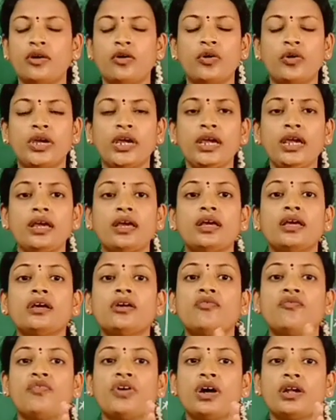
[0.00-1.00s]
Okay,
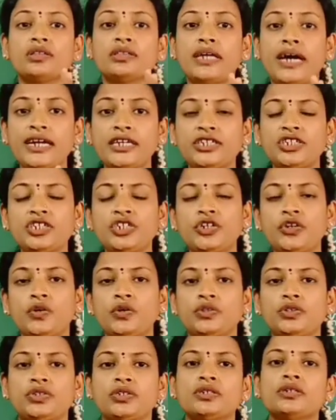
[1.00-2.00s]
for that
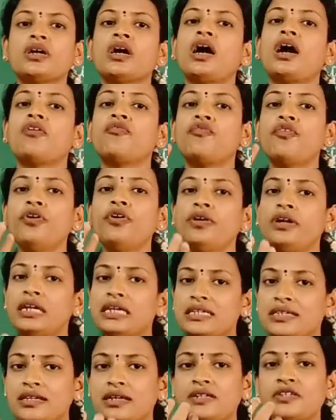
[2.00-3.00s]
growth, food
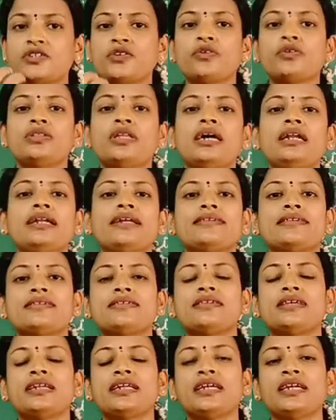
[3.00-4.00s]
is also the
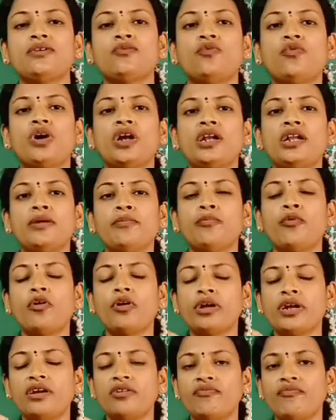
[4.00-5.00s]
necessary. One
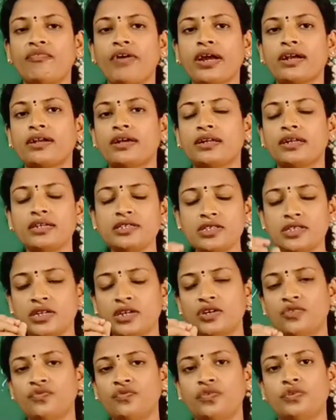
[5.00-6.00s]
important factor is
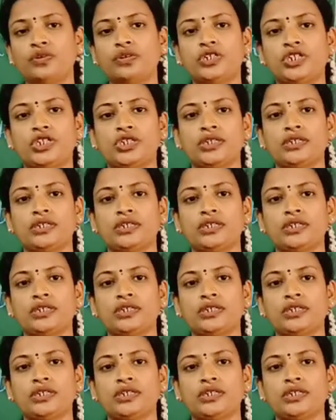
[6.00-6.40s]
food.